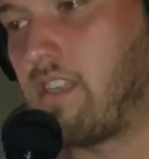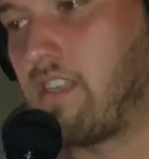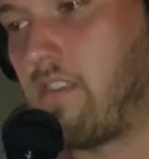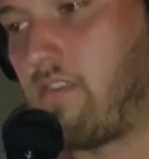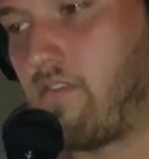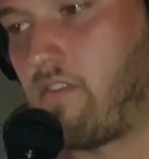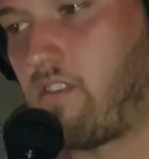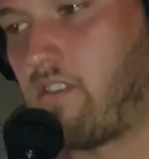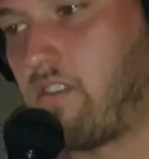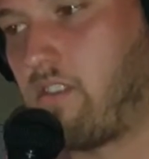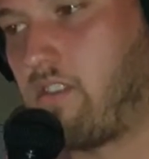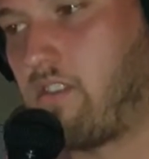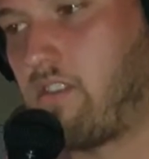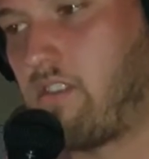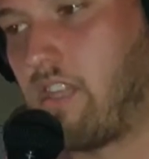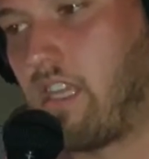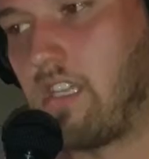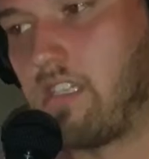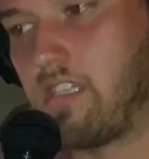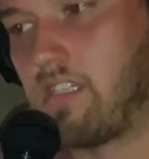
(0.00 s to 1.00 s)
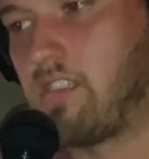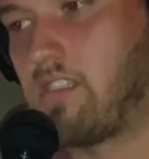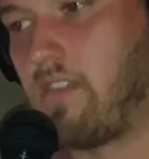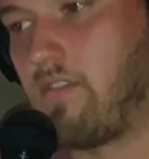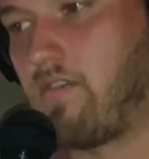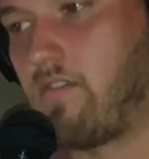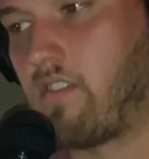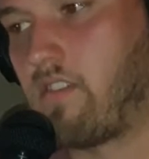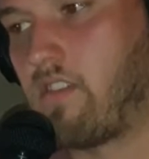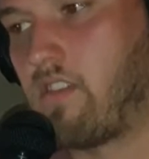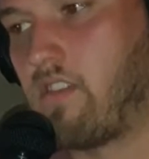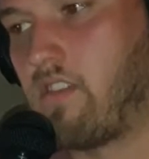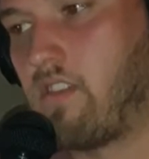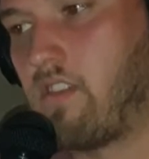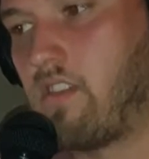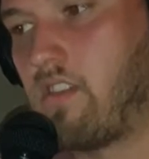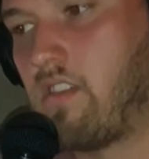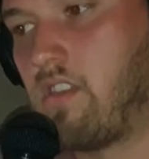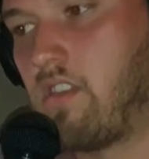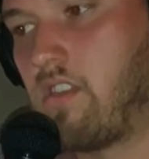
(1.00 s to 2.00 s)
are different. They're just different.
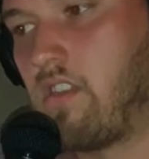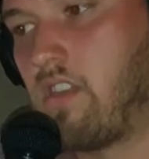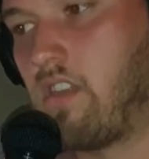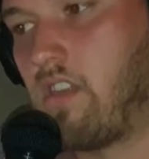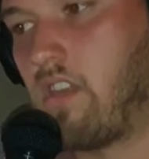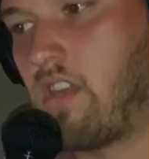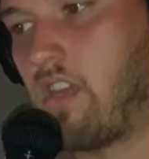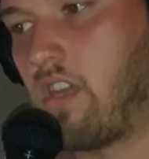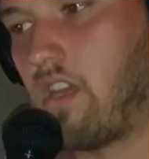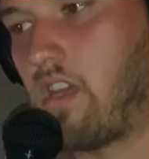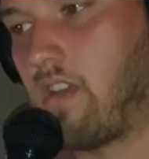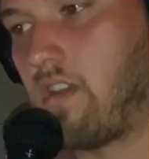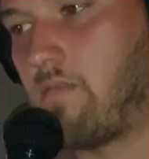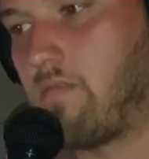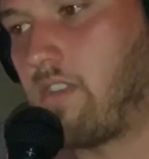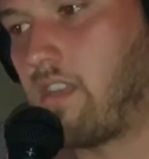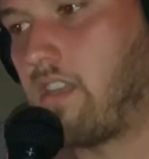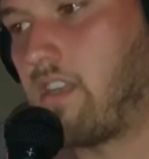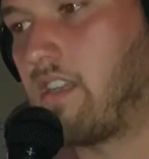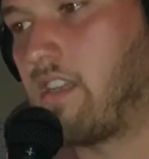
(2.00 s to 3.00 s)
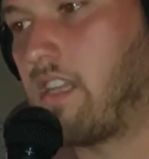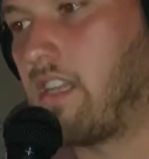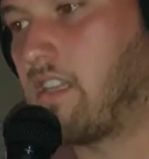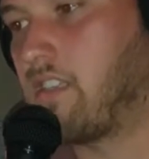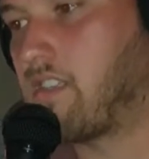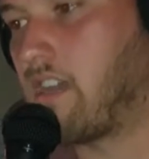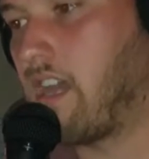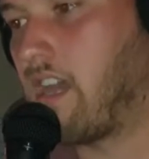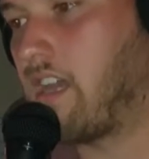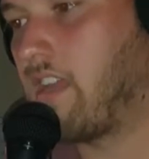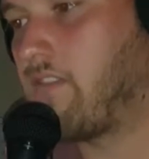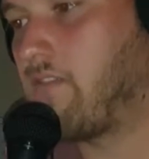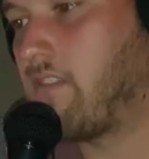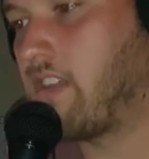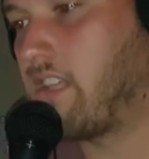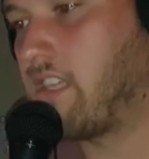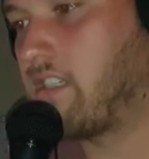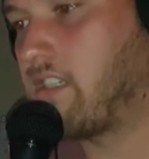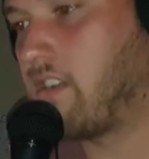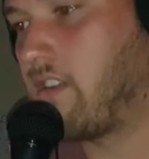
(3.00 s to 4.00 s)
The entire
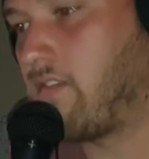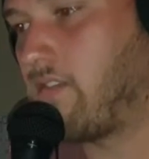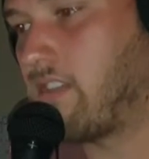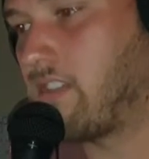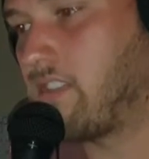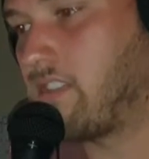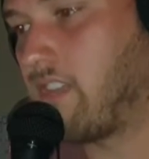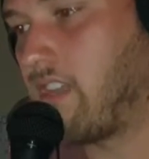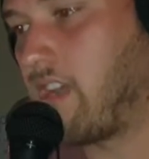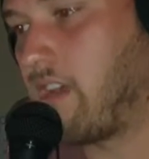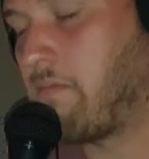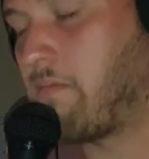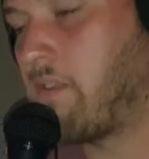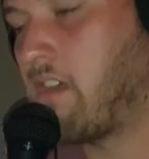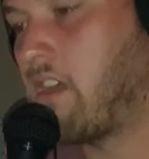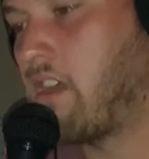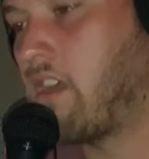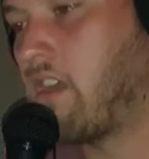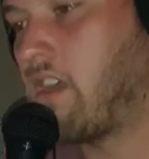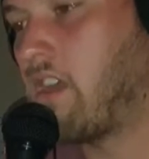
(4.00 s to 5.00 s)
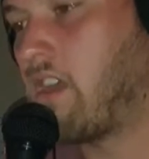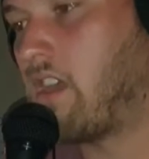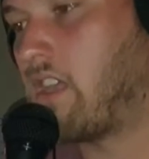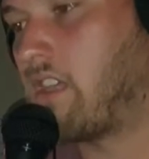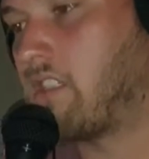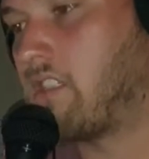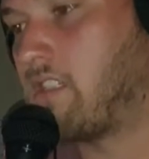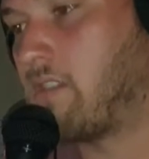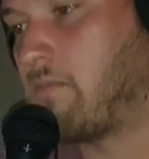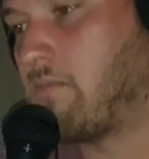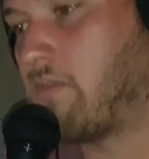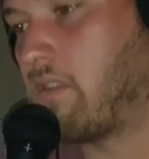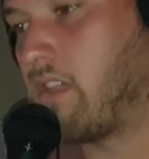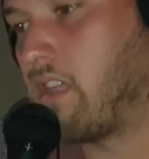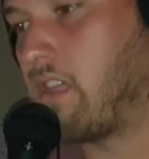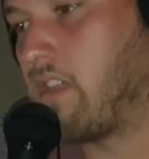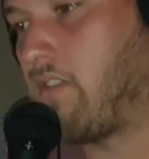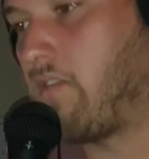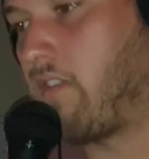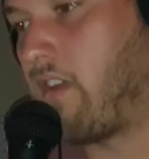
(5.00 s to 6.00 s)
religion of Islam is
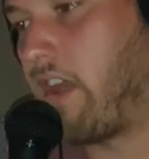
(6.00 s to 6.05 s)
simply